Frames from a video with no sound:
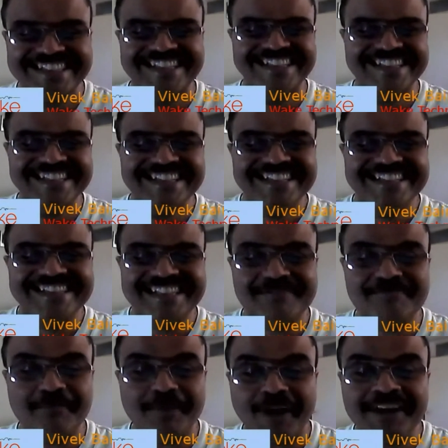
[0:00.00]
The
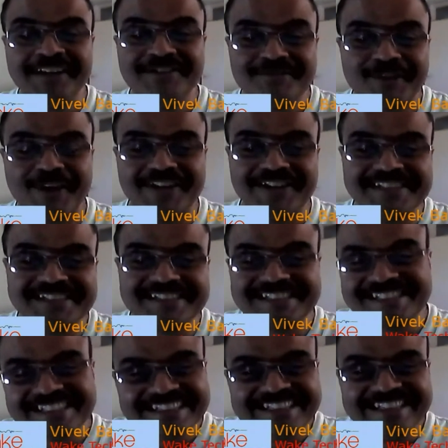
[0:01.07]
point was,
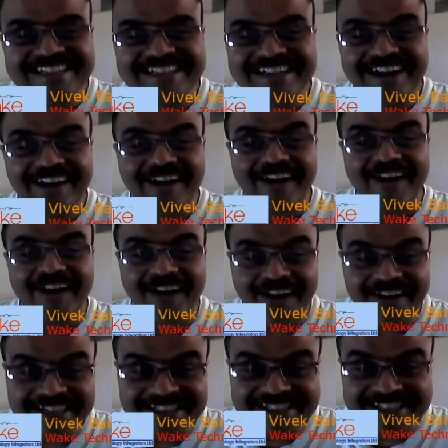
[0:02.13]

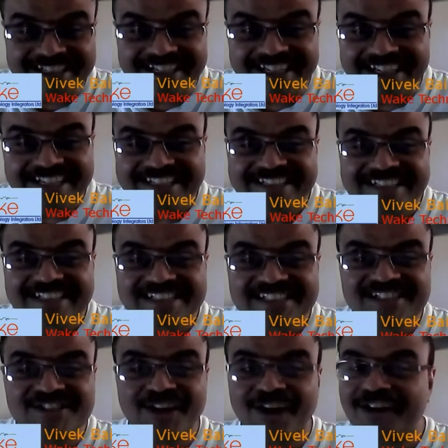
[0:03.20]
honesty
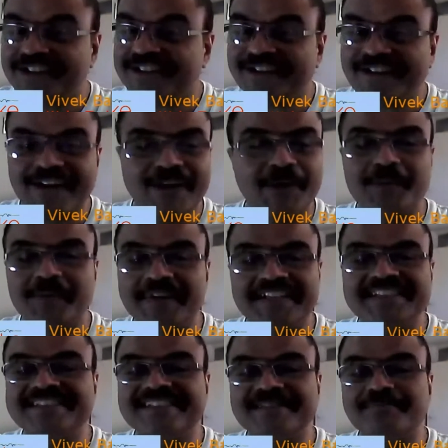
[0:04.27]
is not
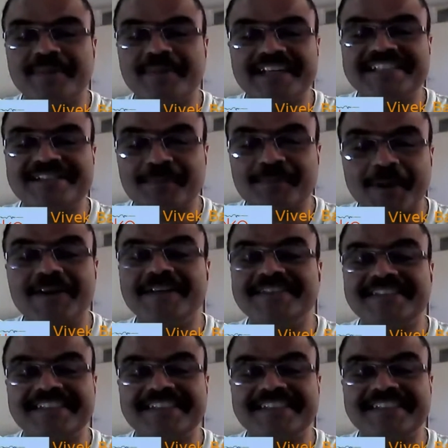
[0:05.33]
always the best policy.